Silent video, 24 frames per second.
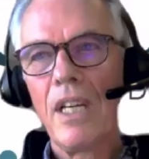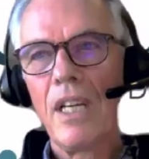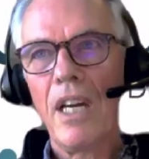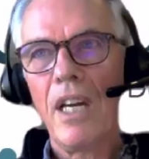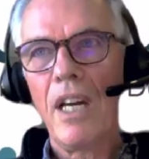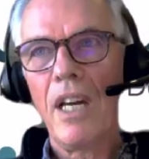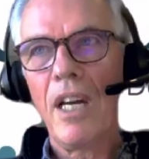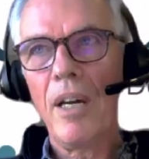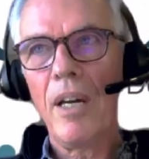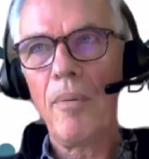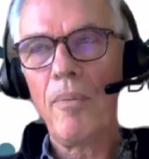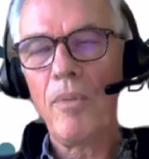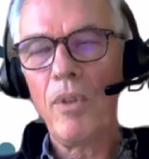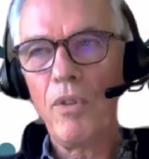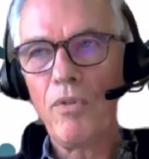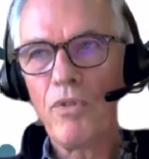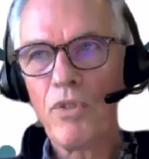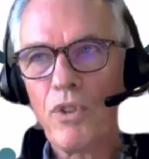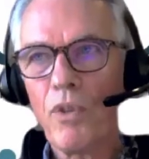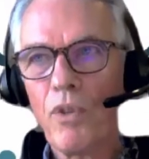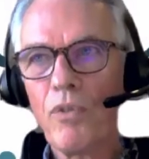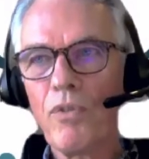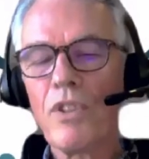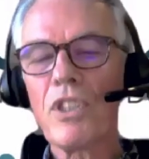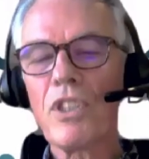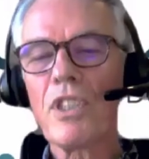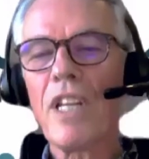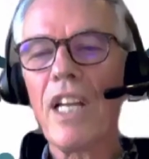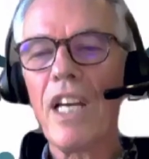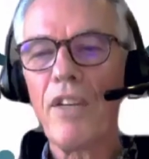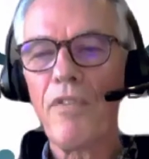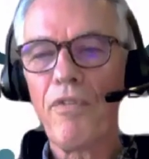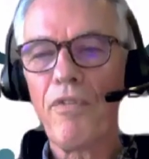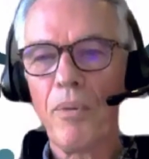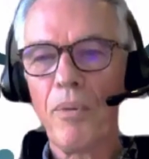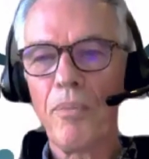Um, you've shown the
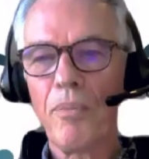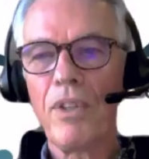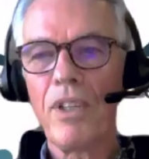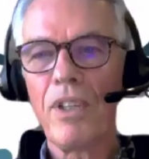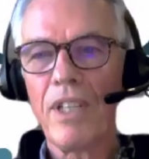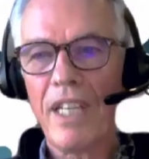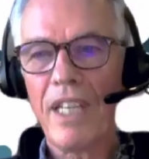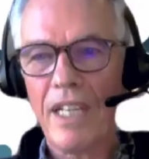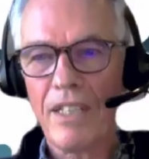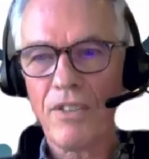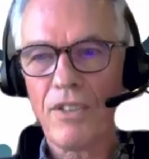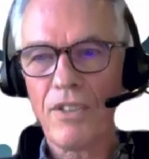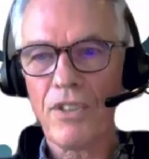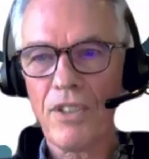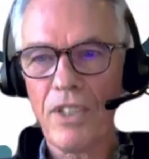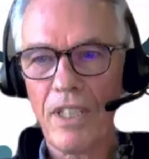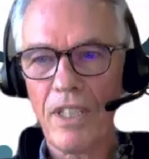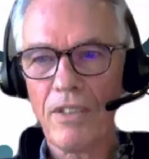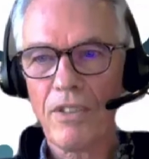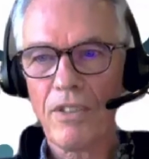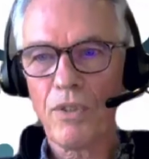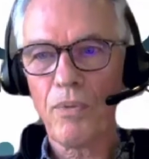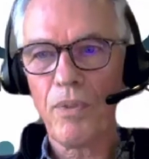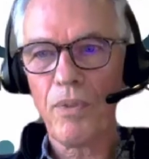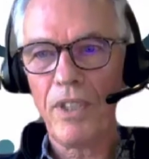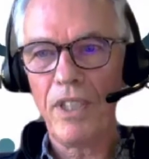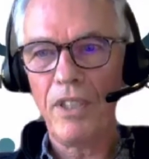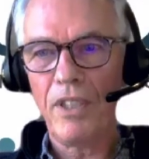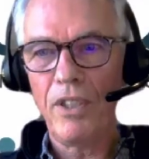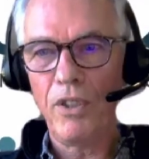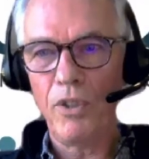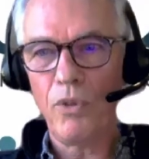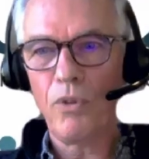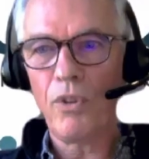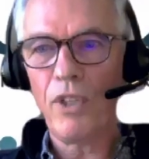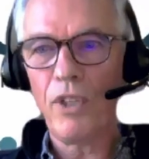slide from the cancer centers within
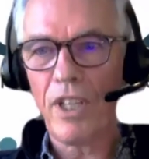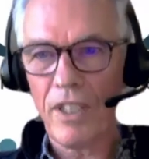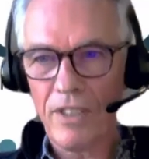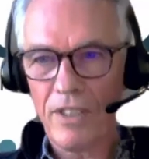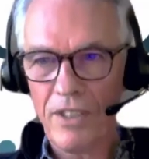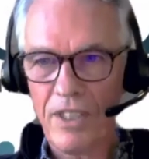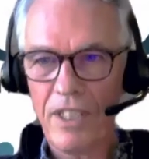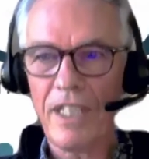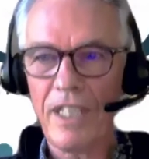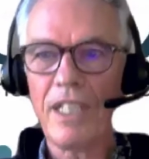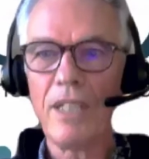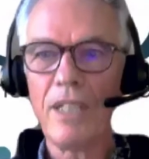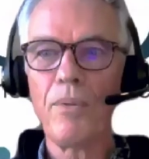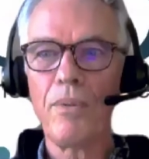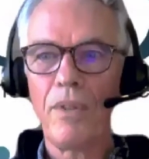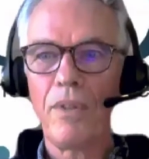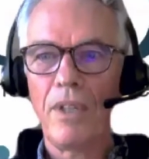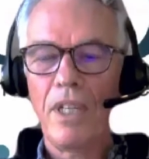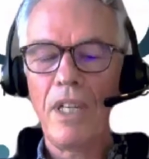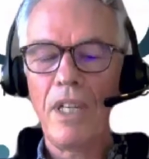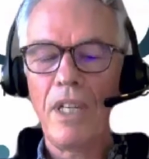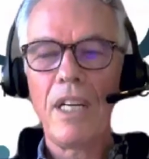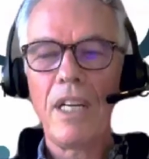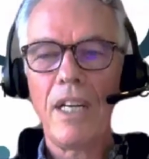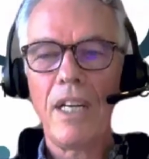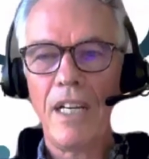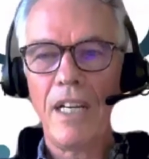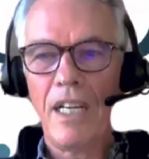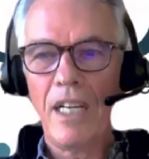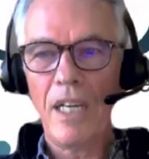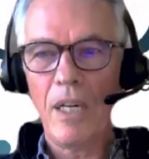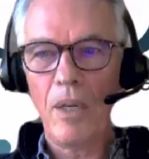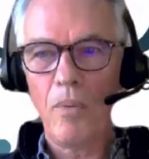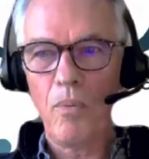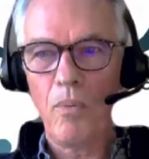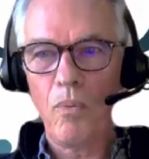the Unicancer.
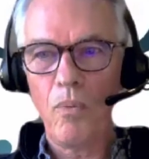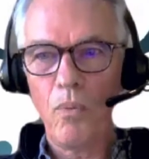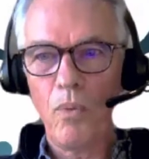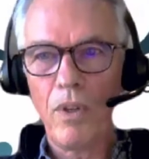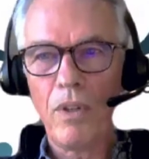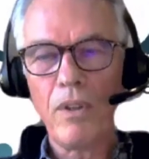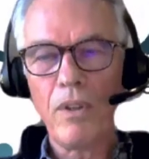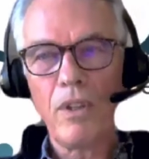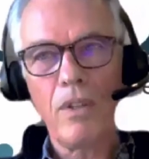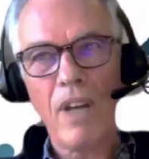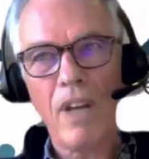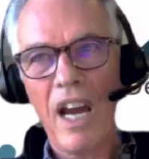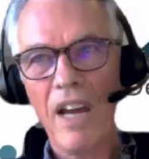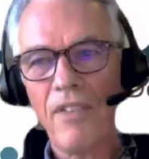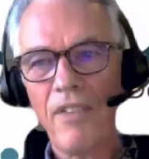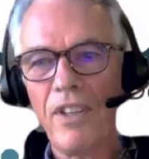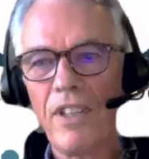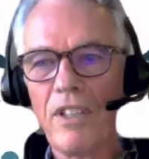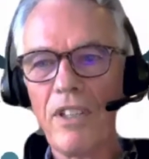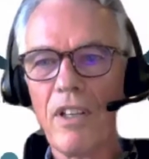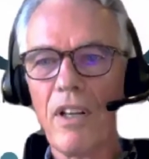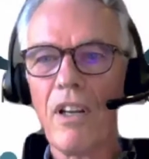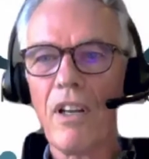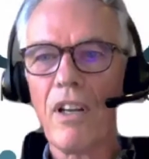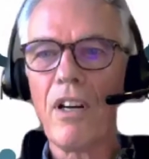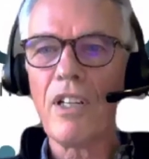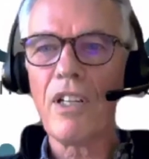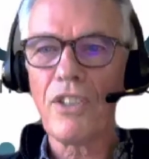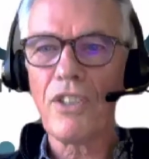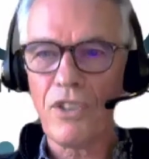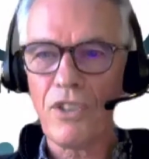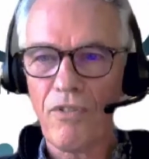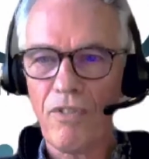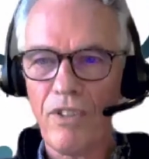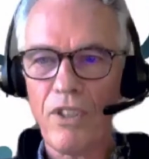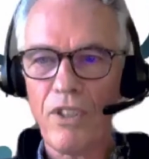Uh, I think the
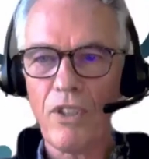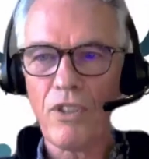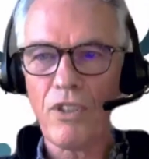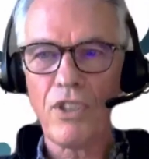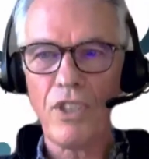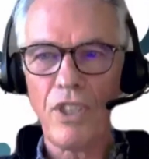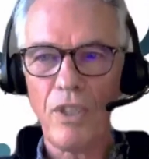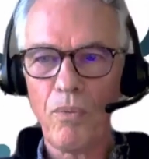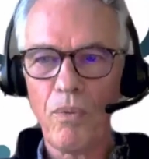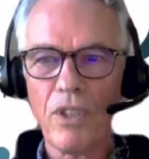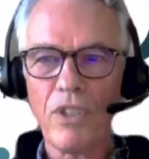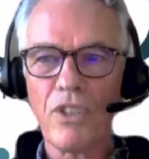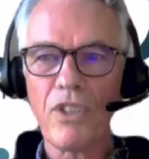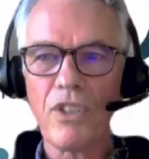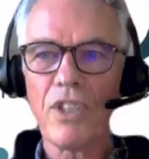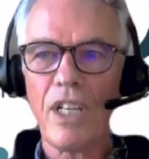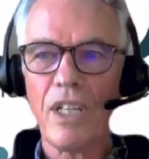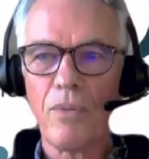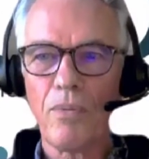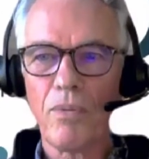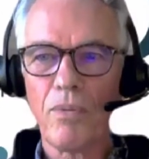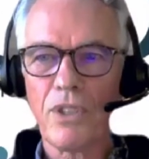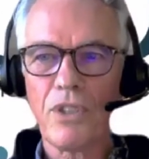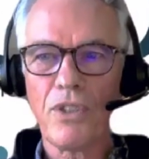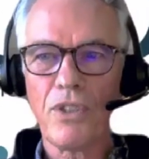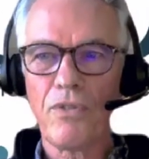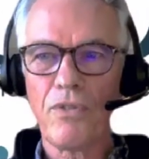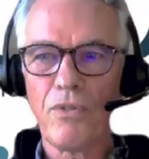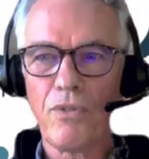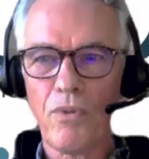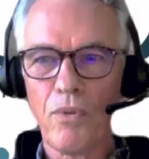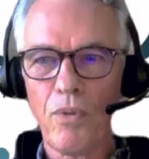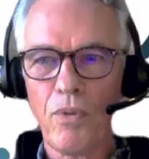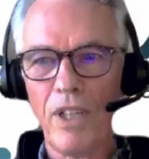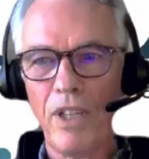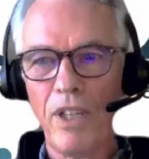largest reduction in one site was
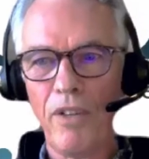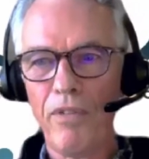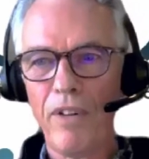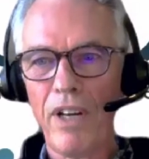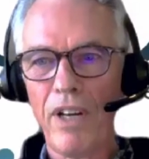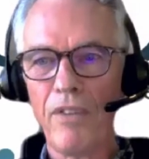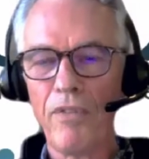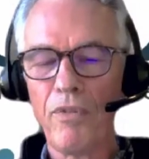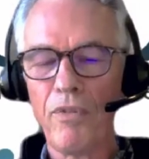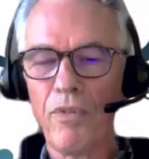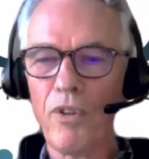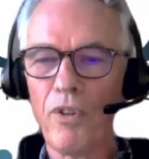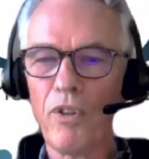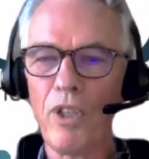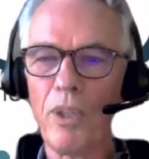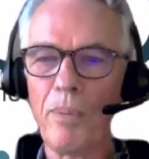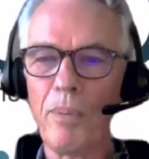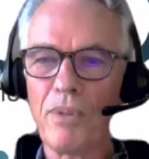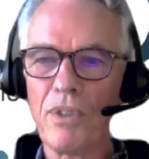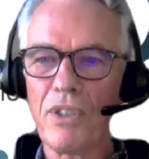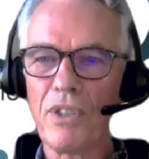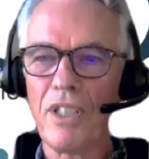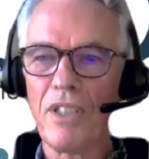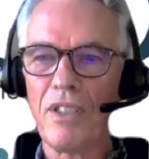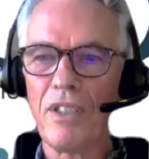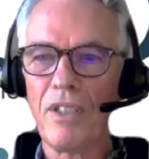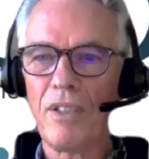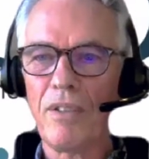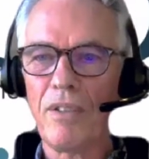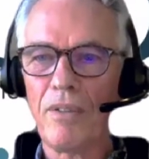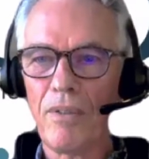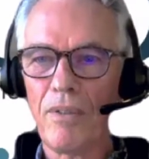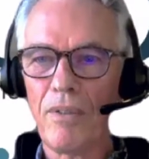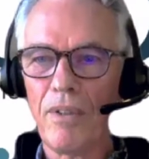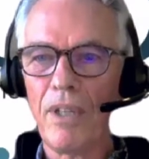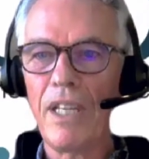25 to 30%
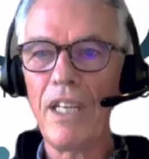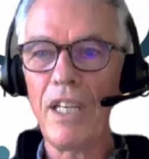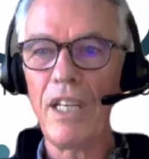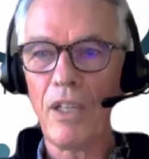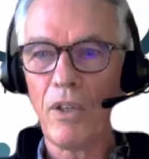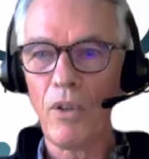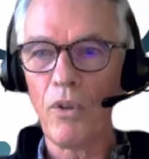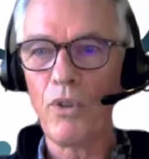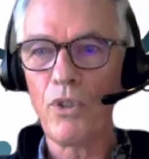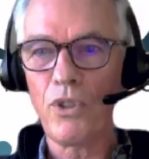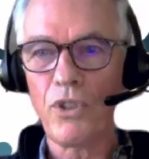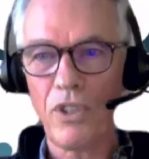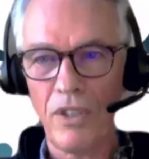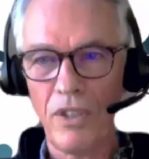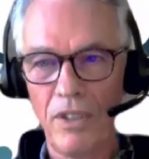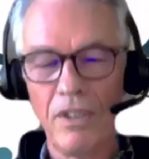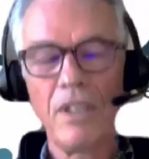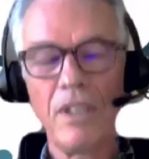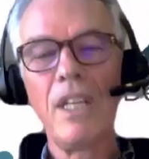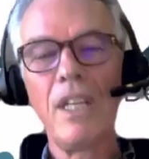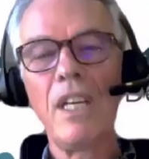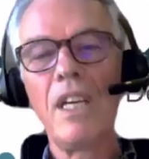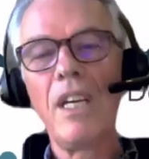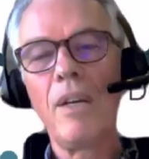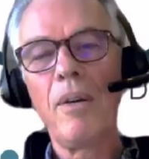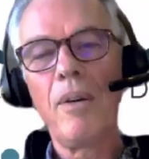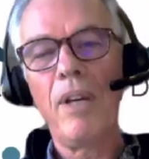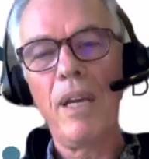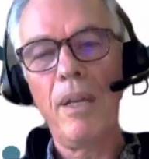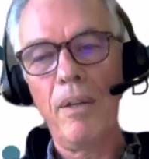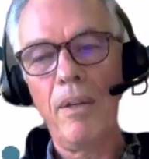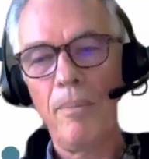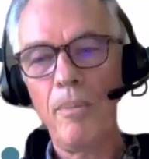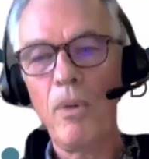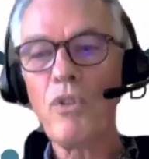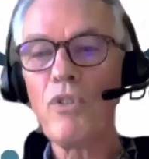in, in inclusion,
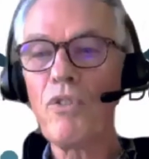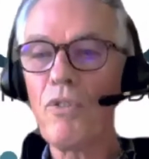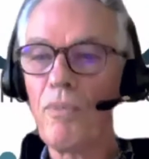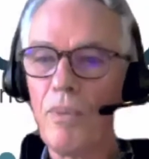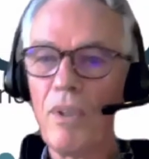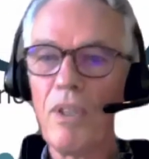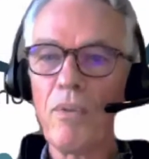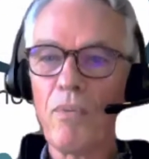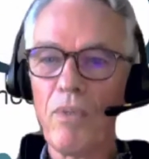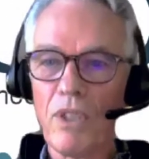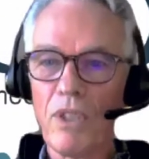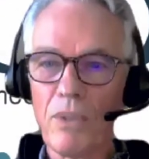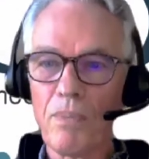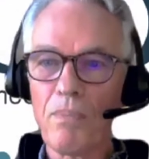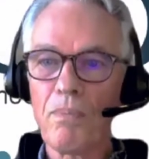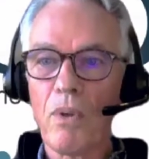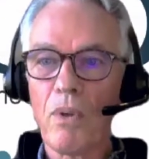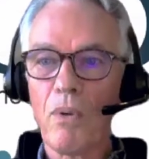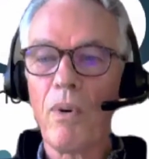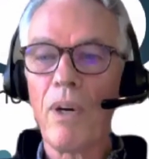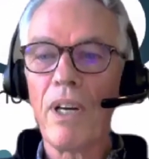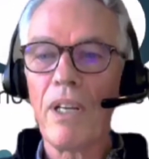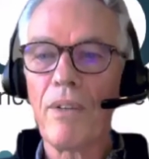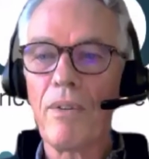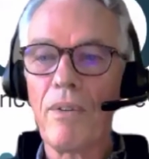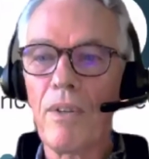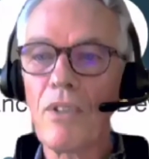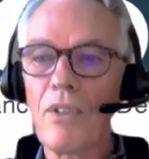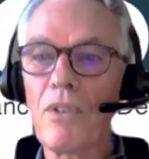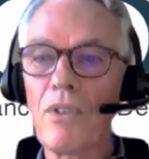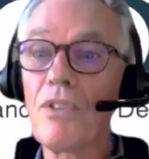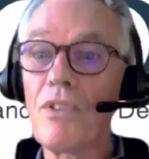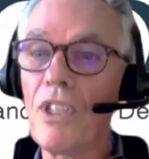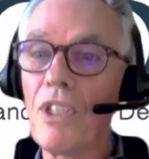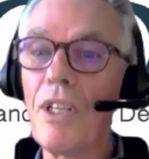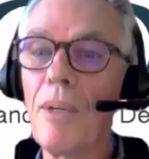and in most of it was quite
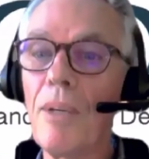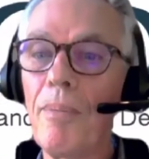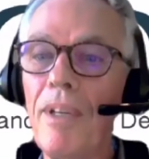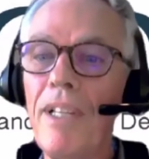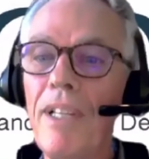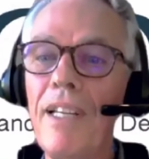considerably